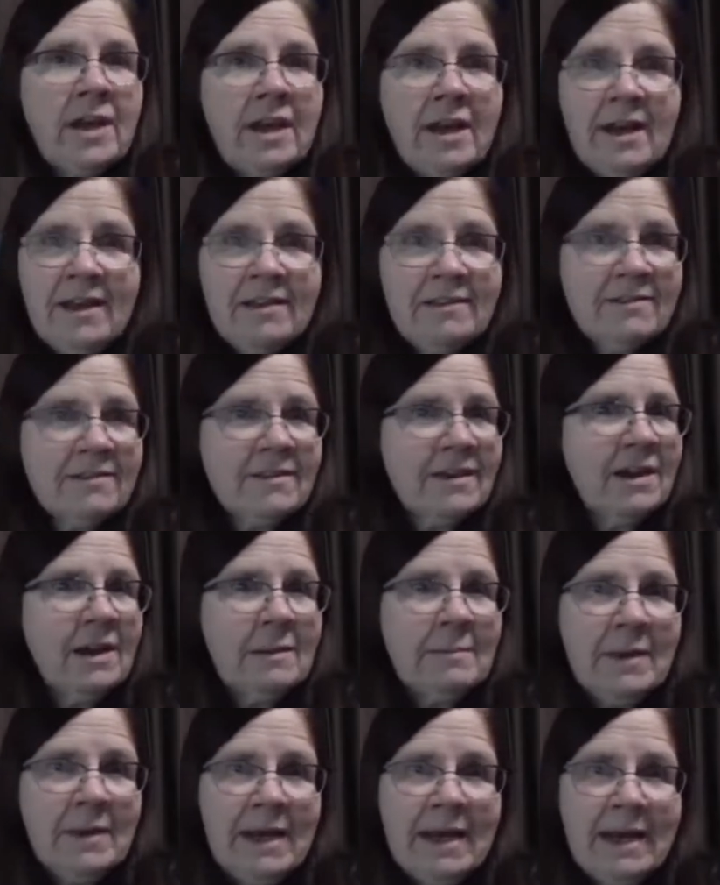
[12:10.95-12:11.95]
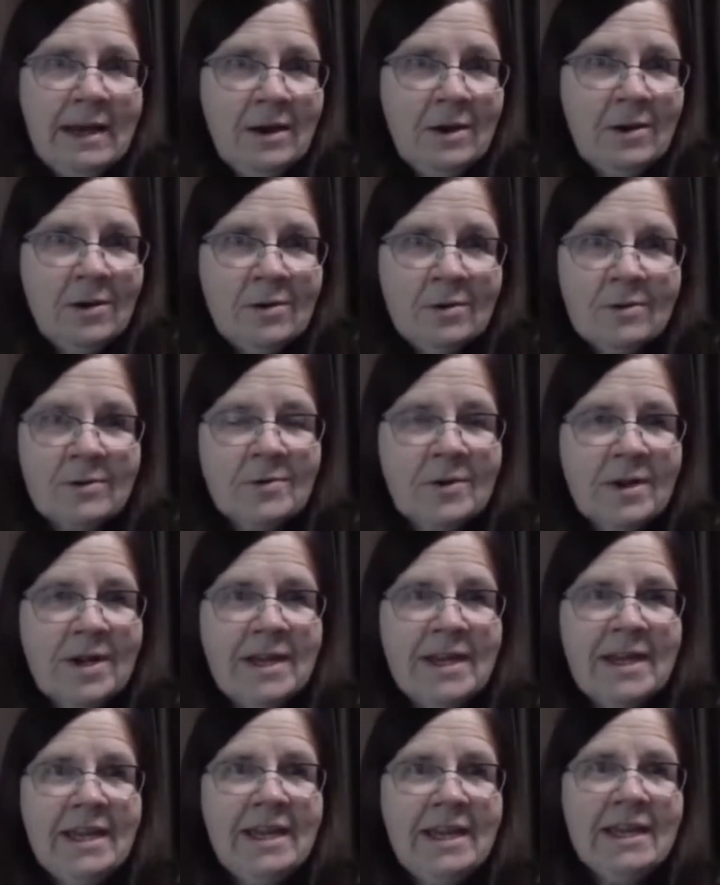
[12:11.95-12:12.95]
has come out,
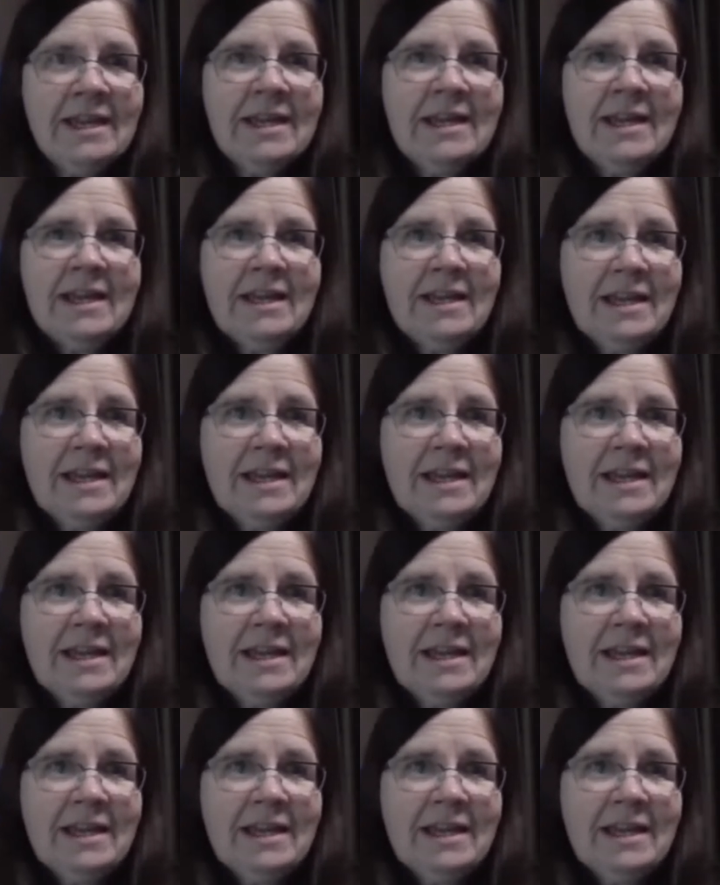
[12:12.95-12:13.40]
right?